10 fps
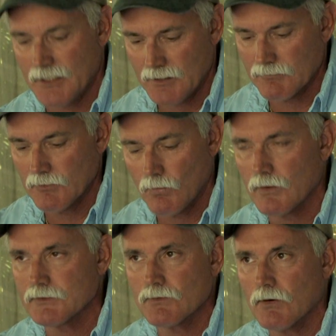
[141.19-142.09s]

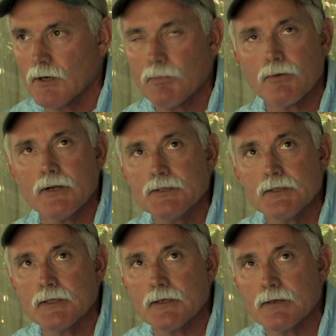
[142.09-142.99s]
everyone's
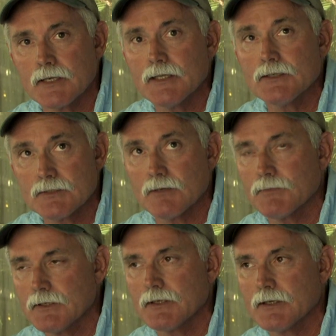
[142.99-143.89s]
cooperation here to get
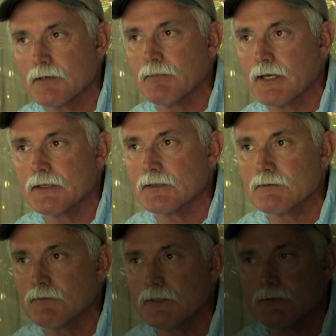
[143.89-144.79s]
something done about this
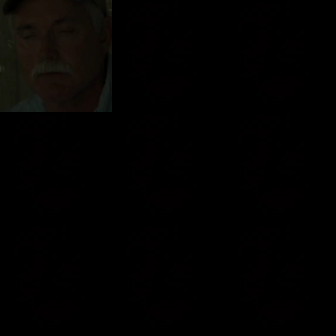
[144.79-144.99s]
fishery.